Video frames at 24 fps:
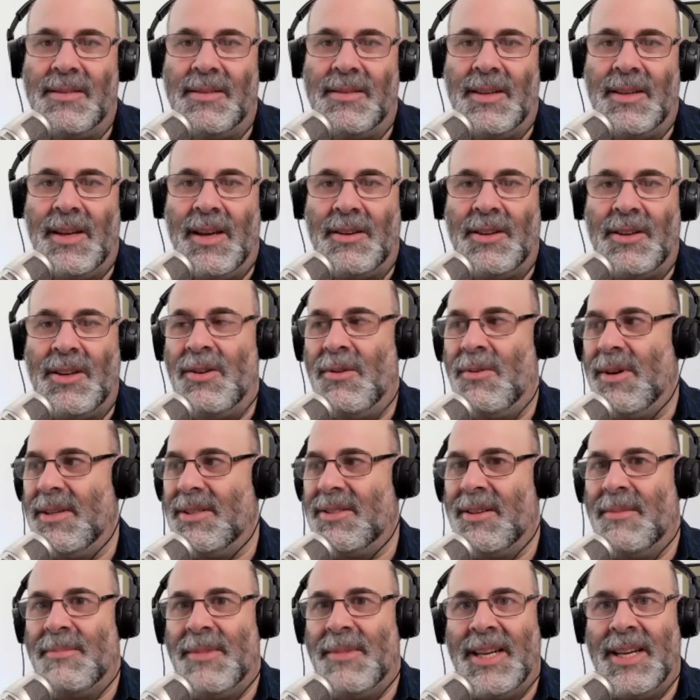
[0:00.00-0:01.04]
Yeah. You don't want
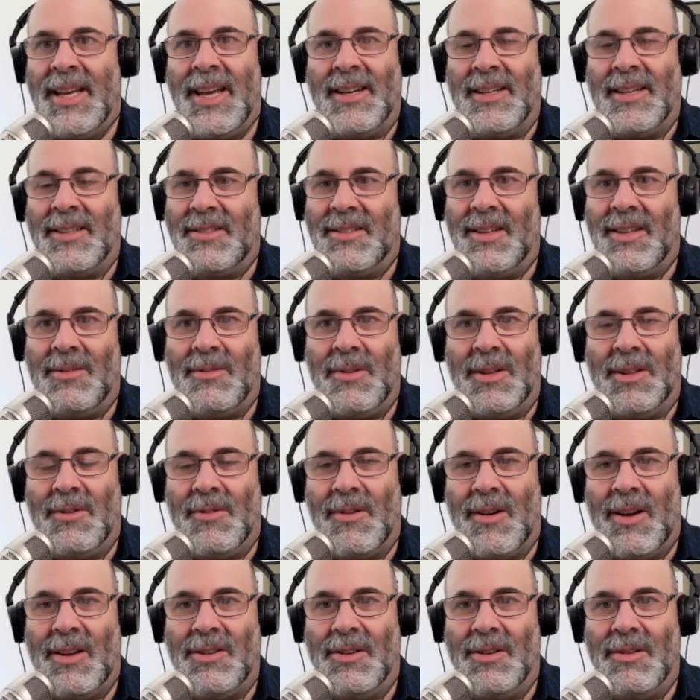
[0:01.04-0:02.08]
somebody getting sick when
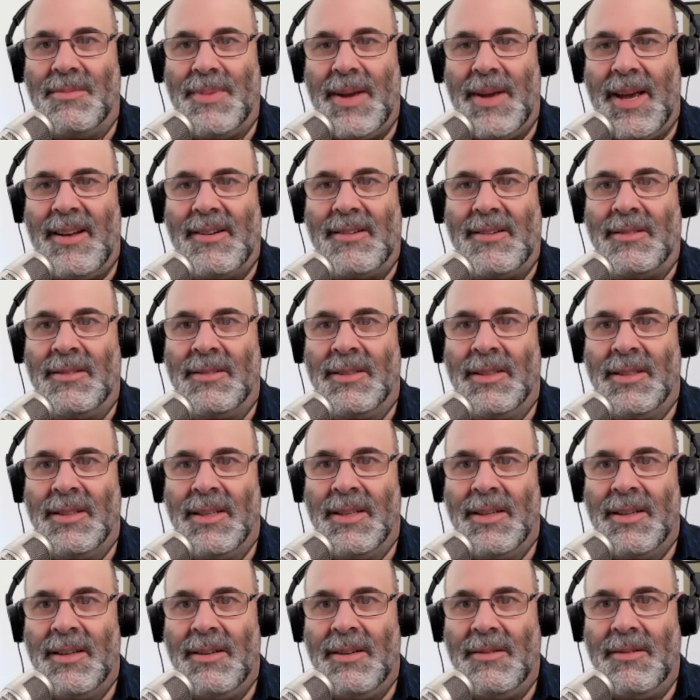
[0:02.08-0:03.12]
they're on your panel,
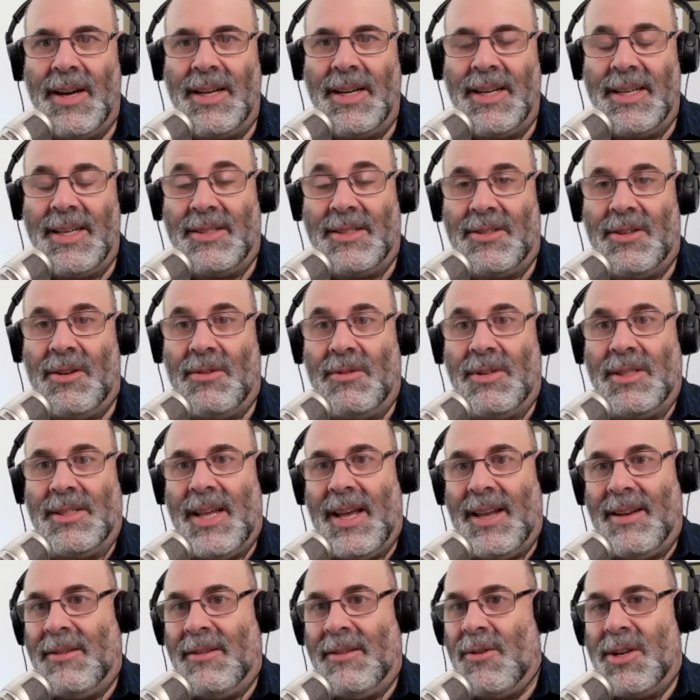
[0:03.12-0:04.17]
right? Is
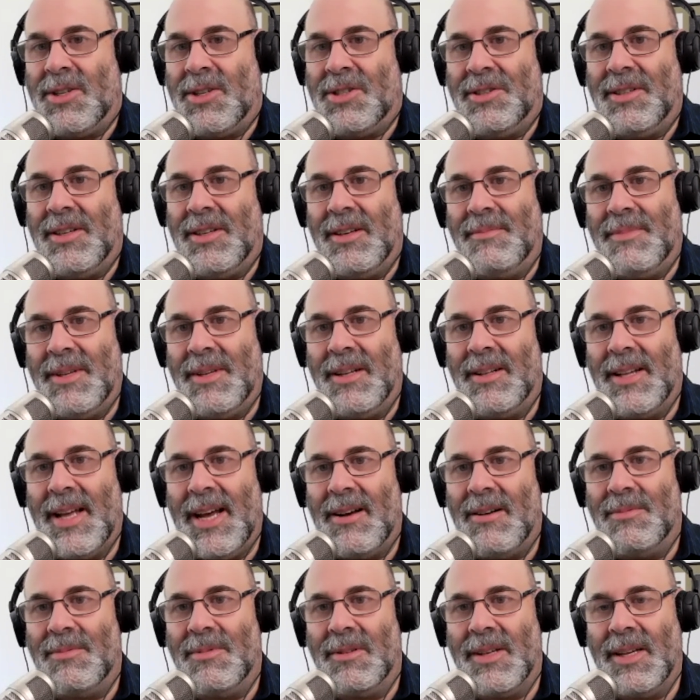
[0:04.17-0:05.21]
that question going to be
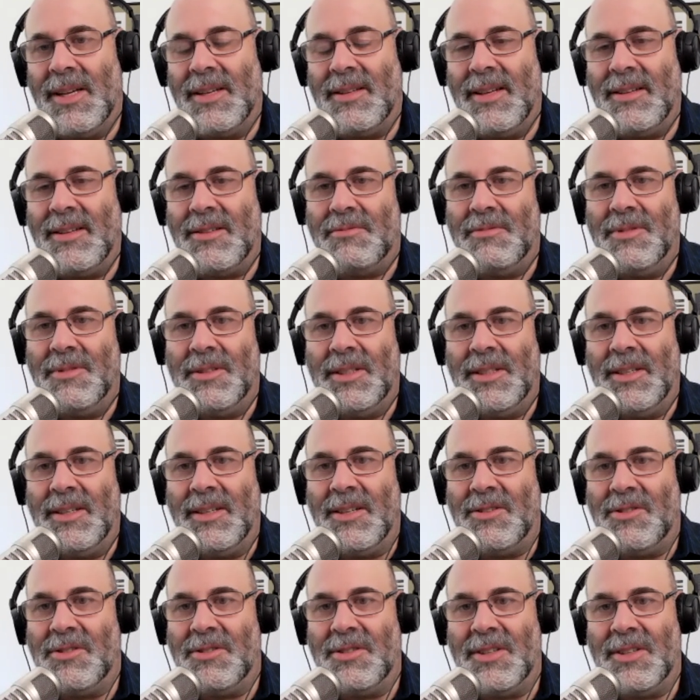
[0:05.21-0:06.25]
allowable? That's really an
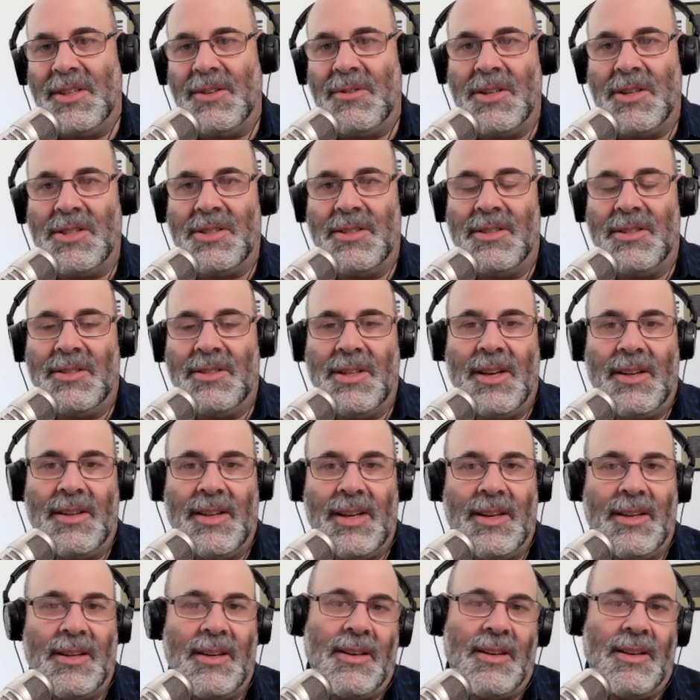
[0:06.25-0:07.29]
interesting question to see how
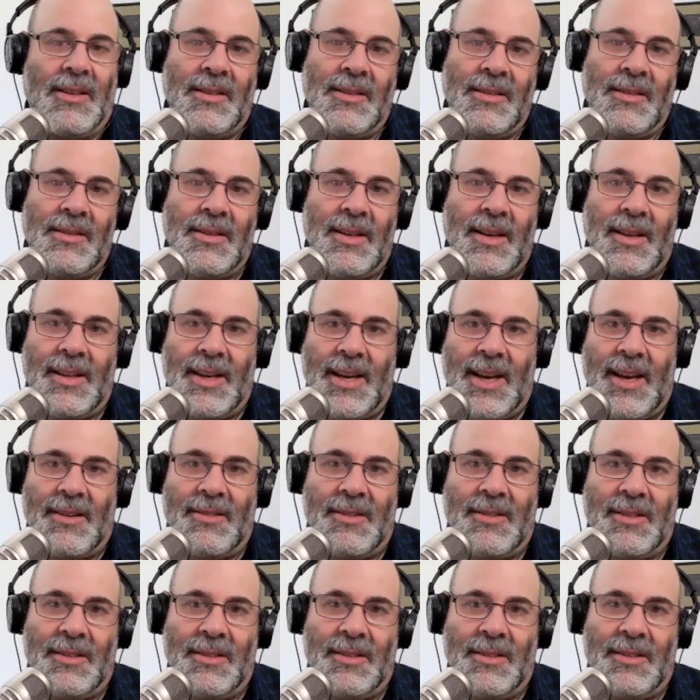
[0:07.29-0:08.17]
they handle it.